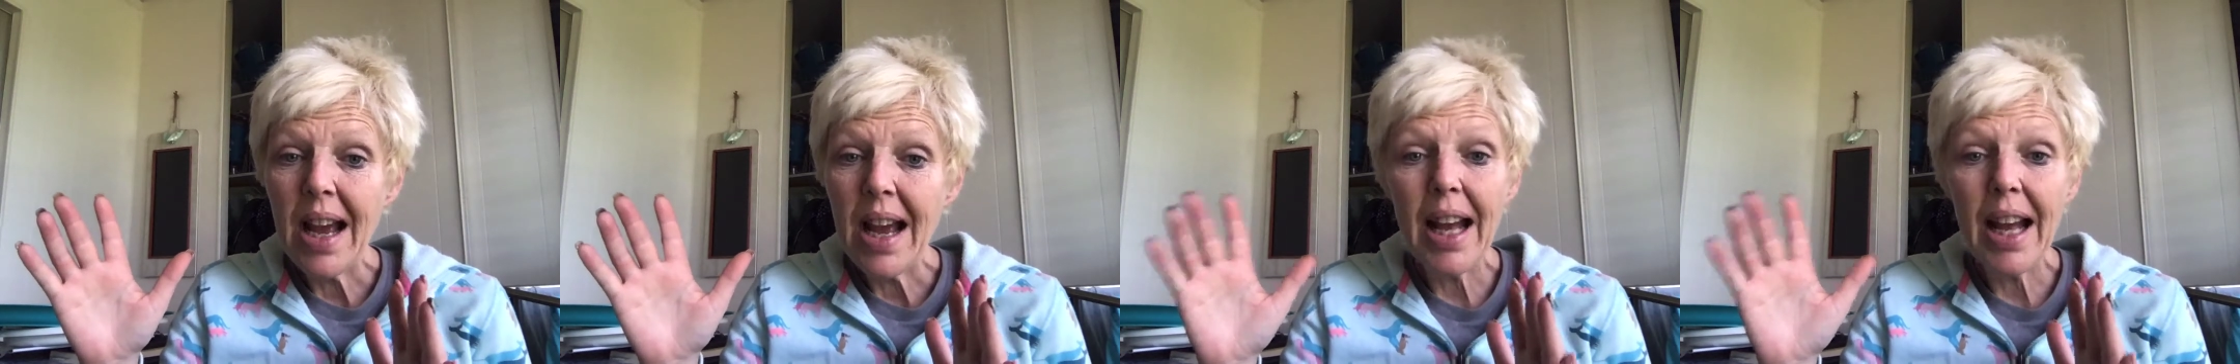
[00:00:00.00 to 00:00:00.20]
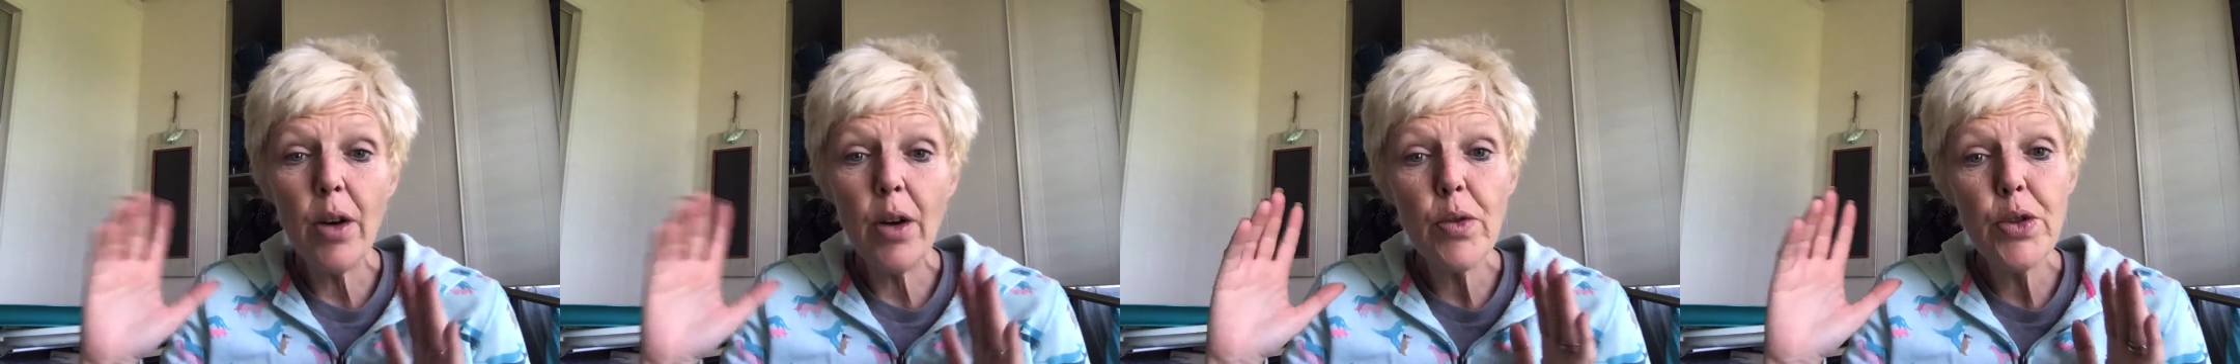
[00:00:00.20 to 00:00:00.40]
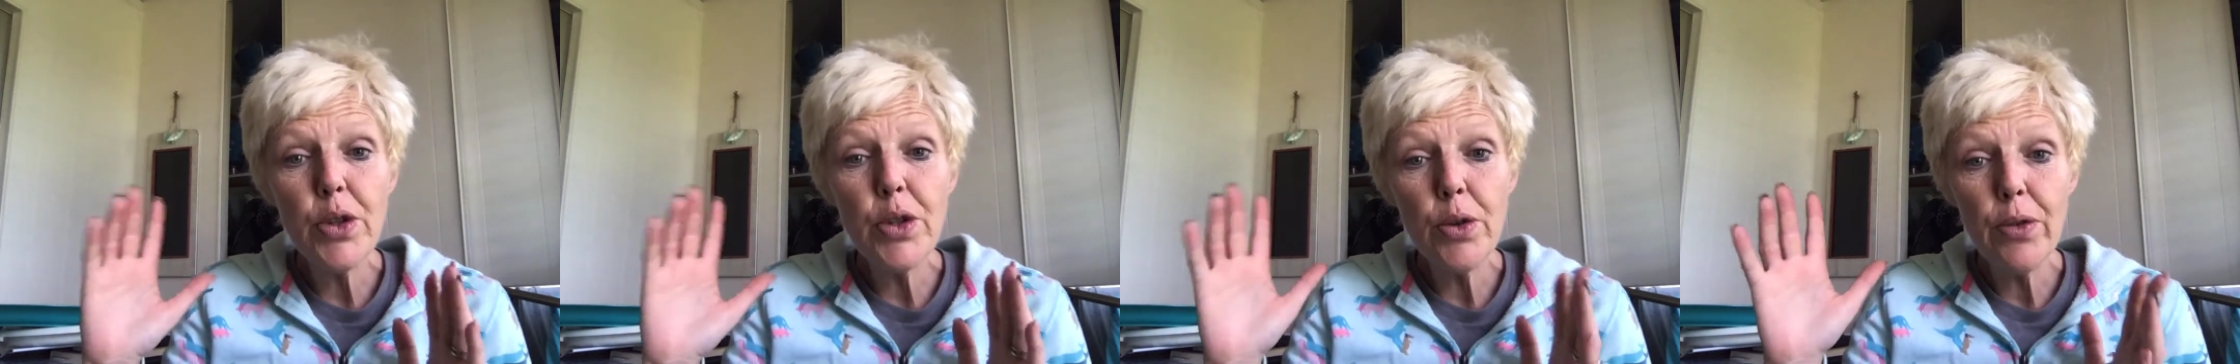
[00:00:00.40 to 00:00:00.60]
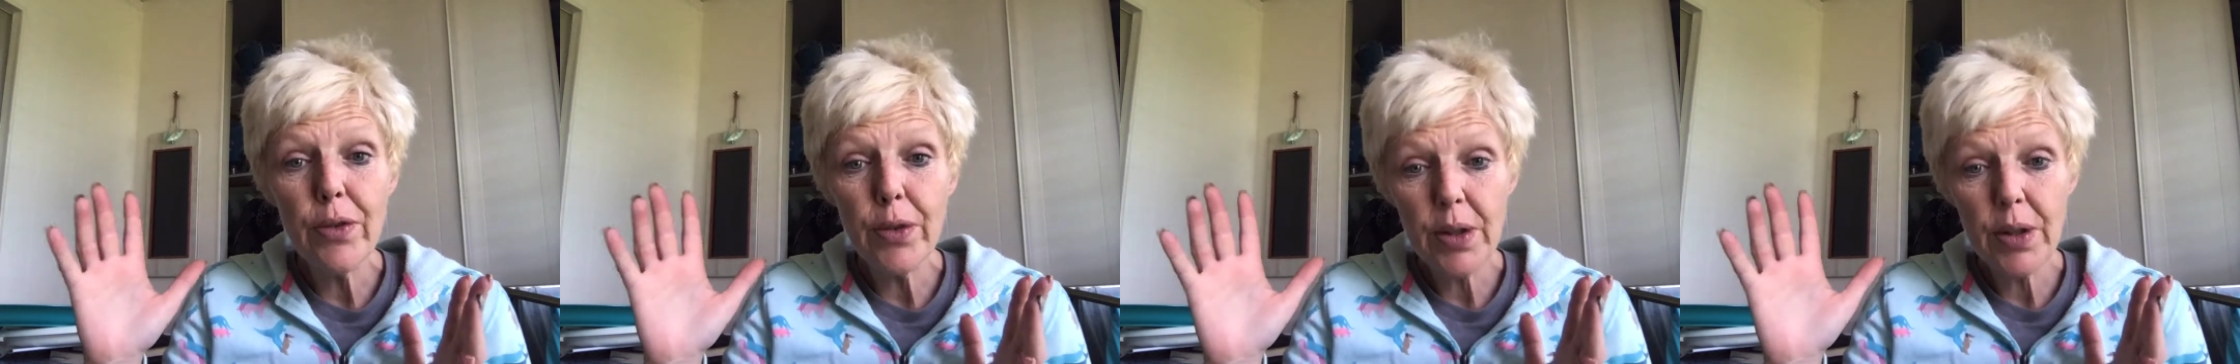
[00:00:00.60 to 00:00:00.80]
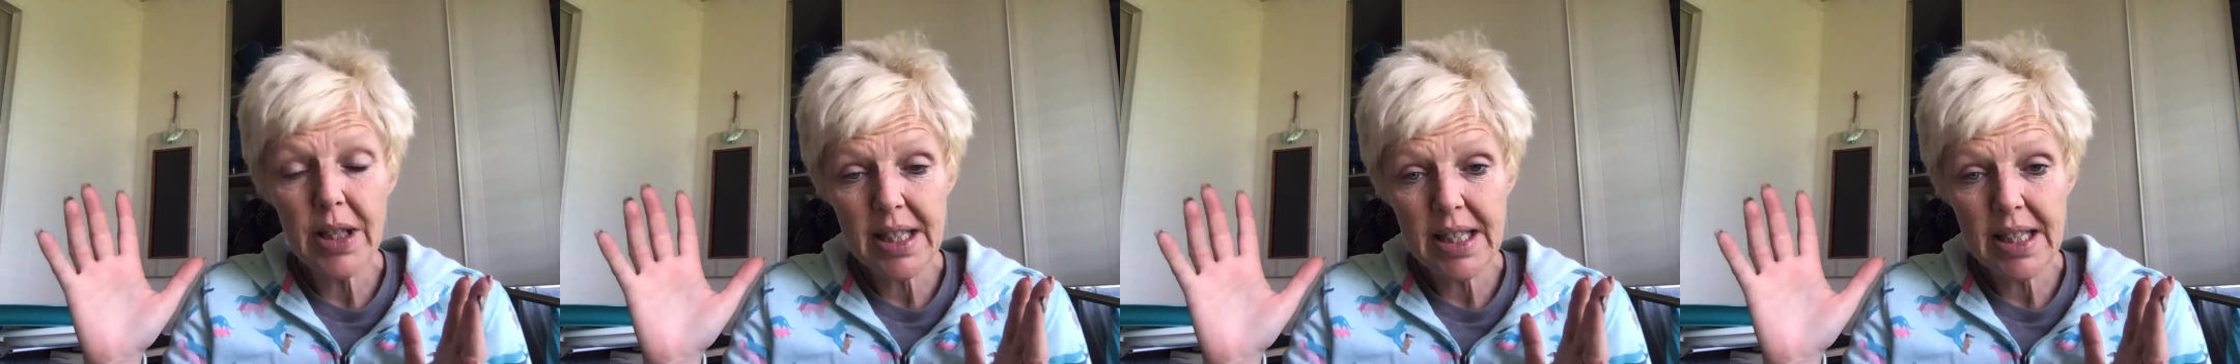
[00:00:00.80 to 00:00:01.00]
I don't do
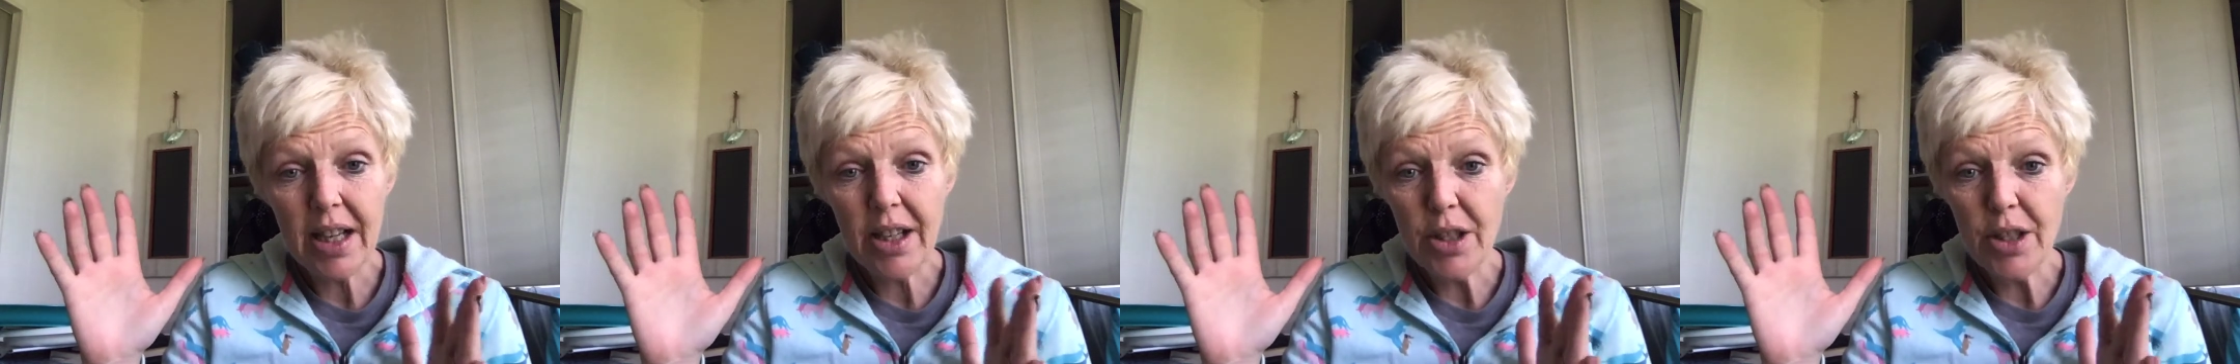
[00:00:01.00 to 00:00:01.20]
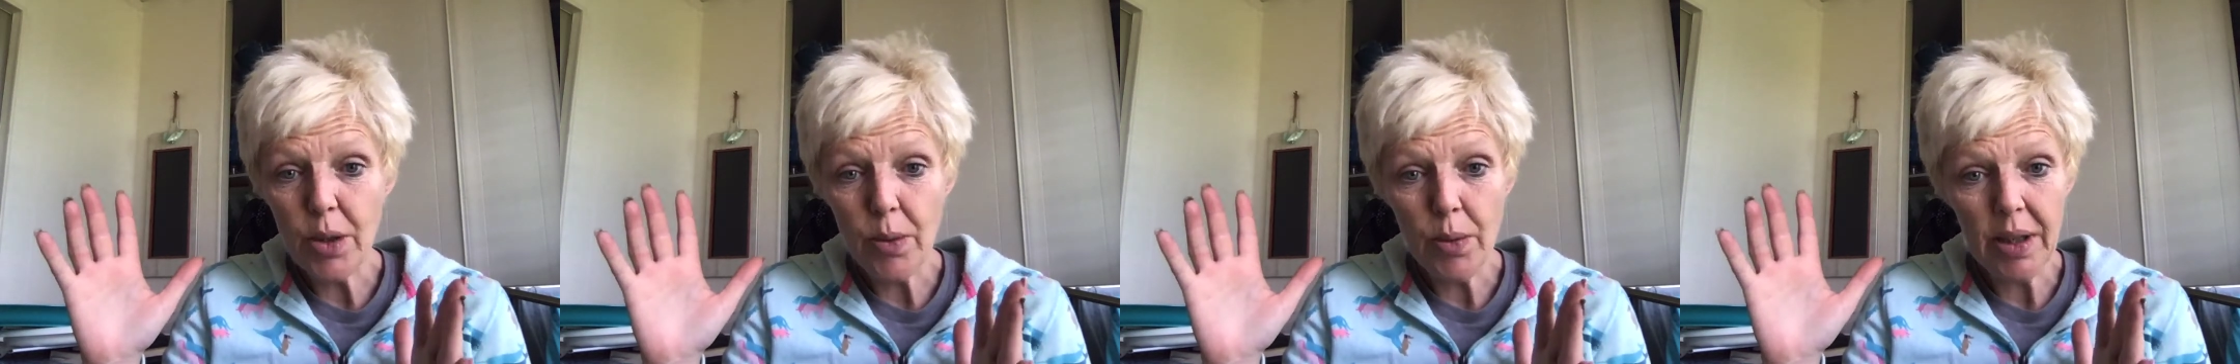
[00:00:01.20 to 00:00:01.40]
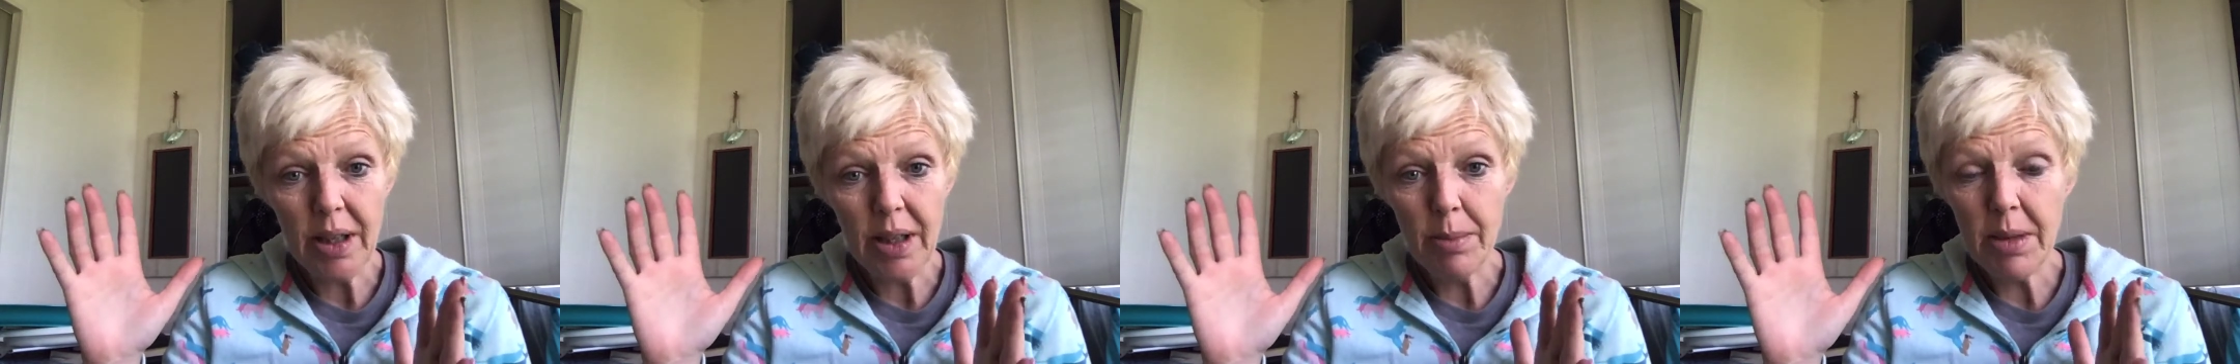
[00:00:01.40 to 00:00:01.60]
for the sake of doing,